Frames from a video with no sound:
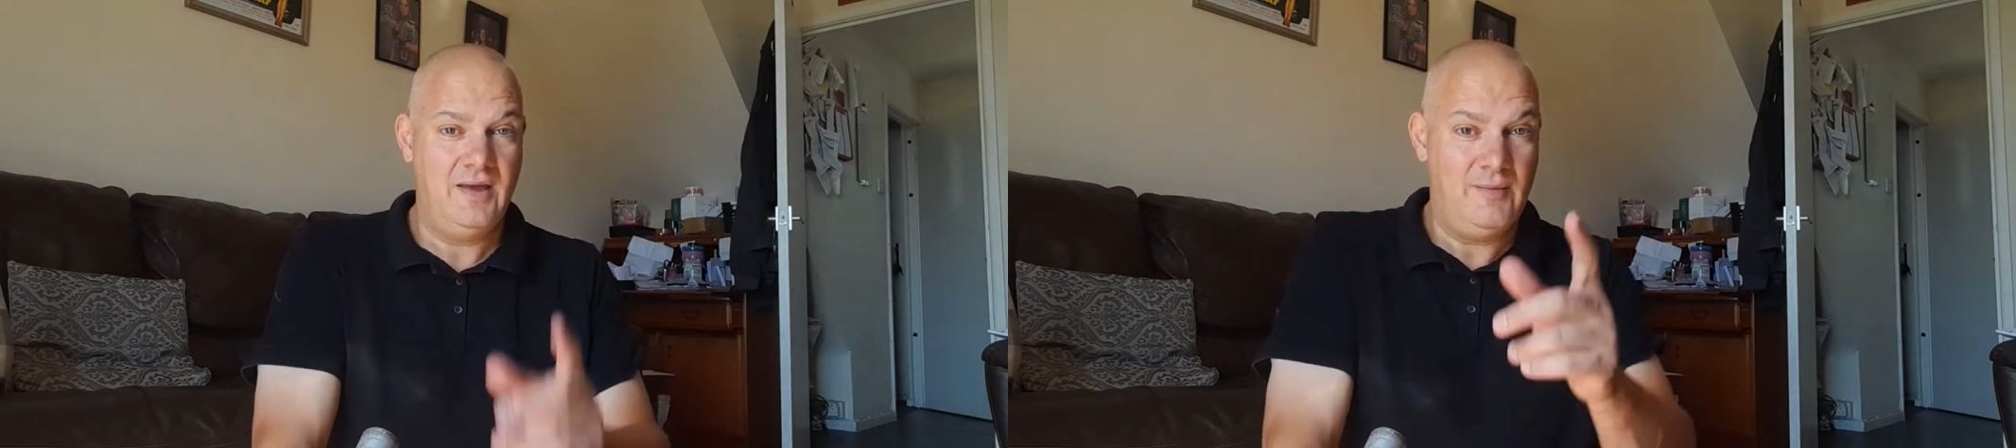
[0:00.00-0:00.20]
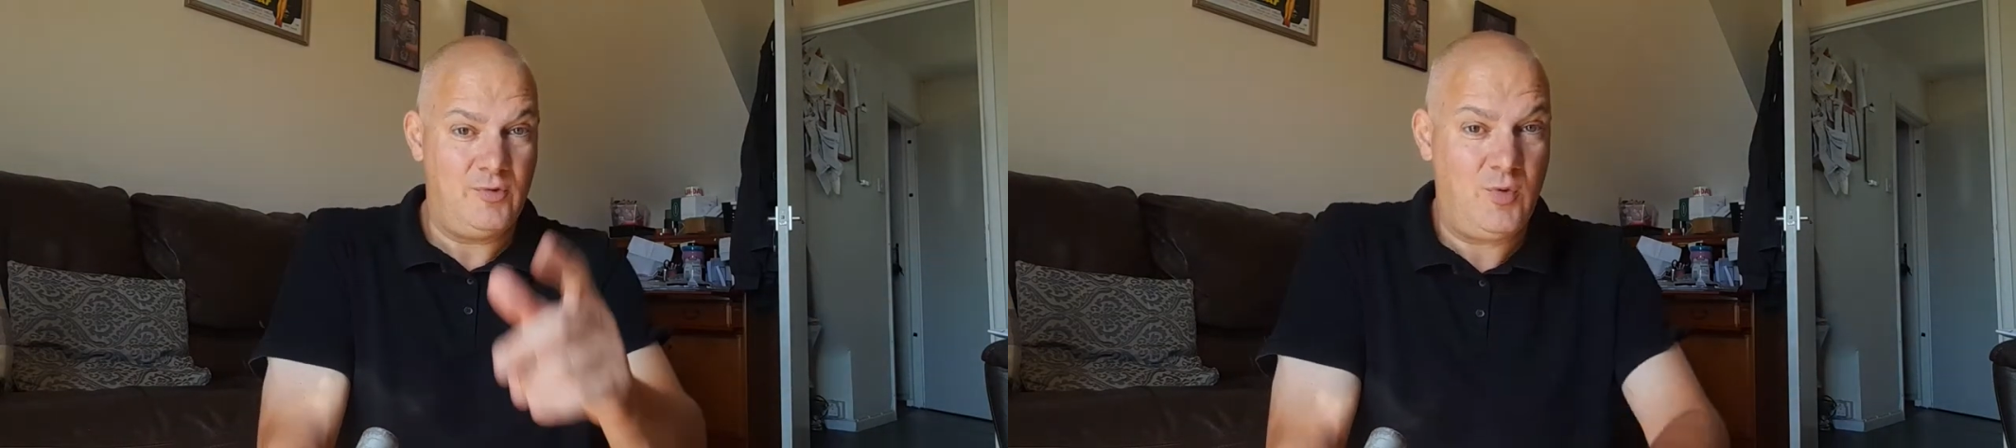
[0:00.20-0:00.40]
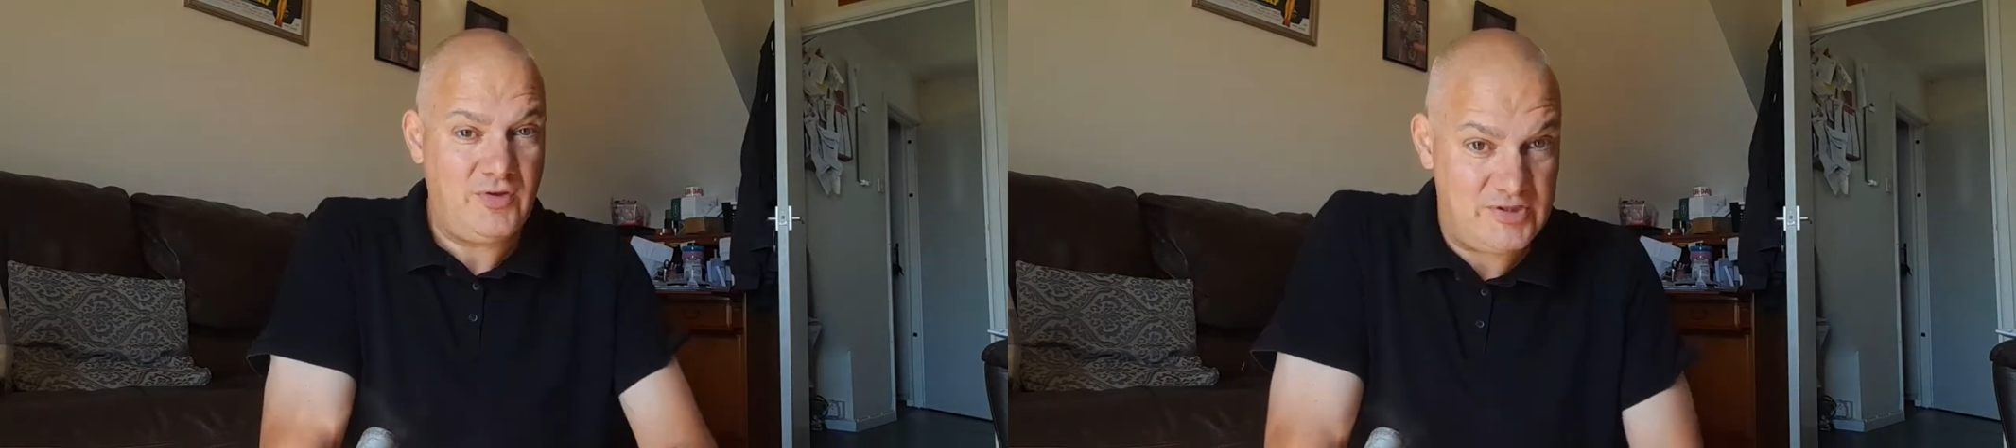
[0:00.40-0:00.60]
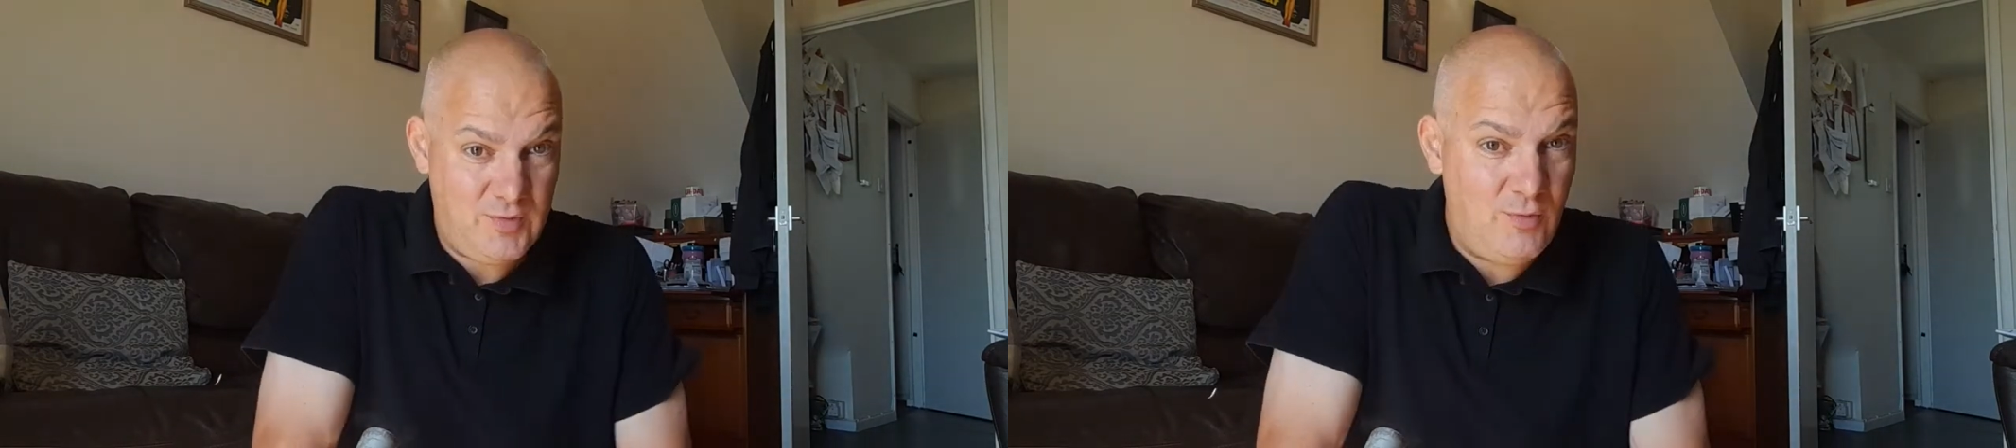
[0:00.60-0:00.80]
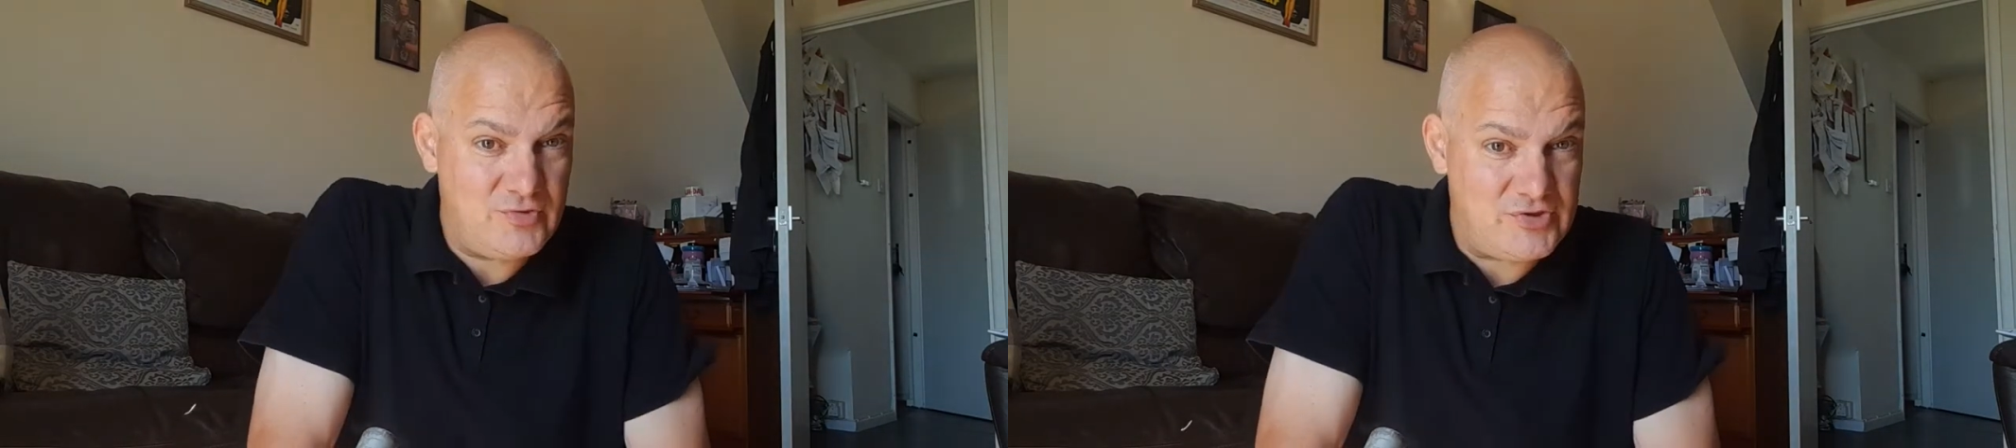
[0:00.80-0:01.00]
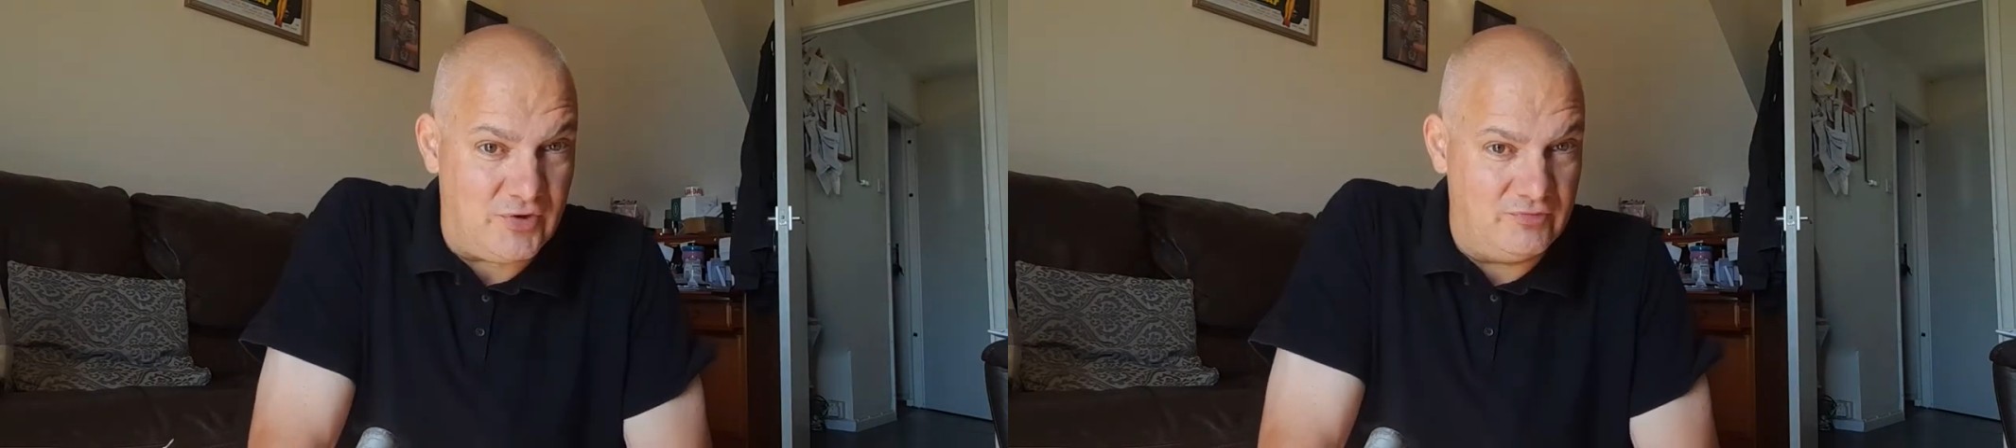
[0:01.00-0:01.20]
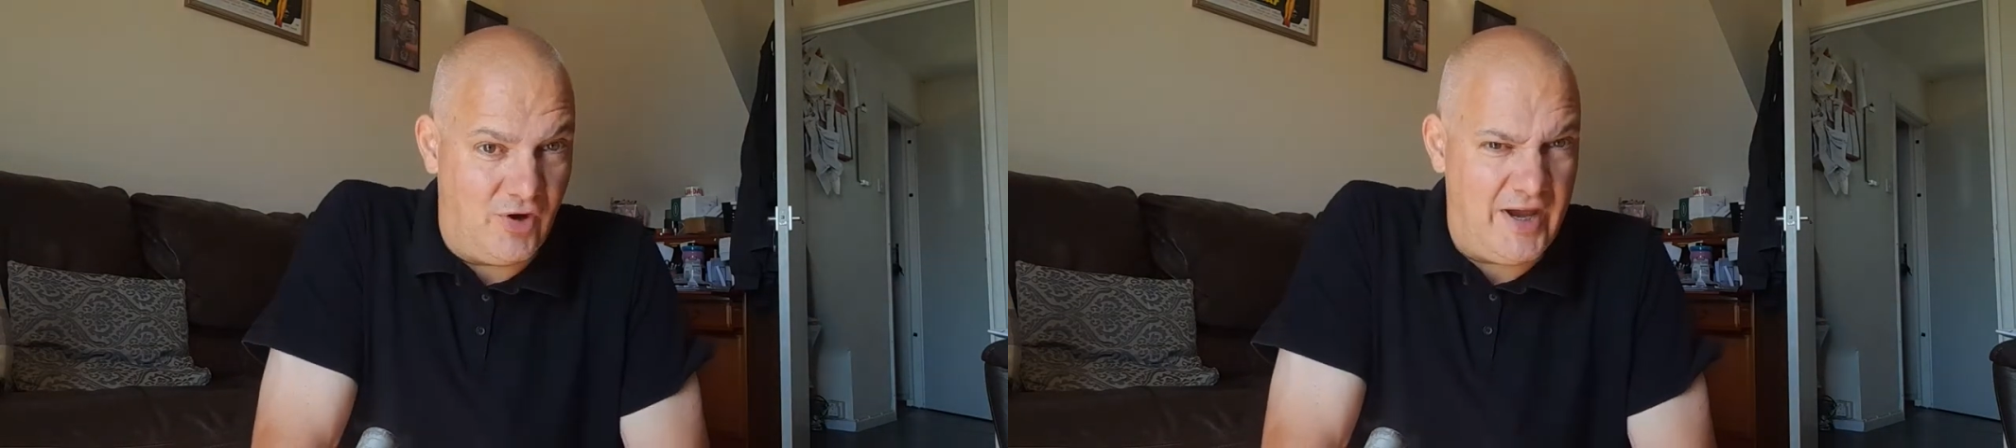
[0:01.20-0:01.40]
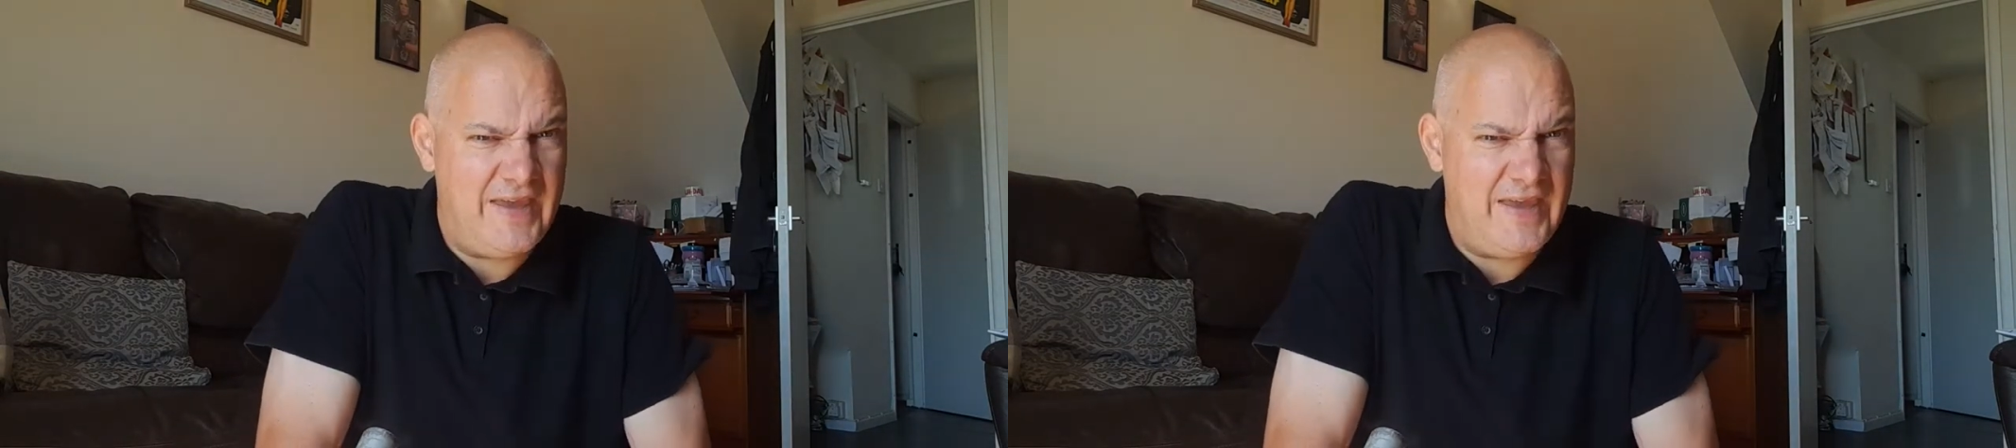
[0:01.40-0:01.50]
But what Dewalt has done, right,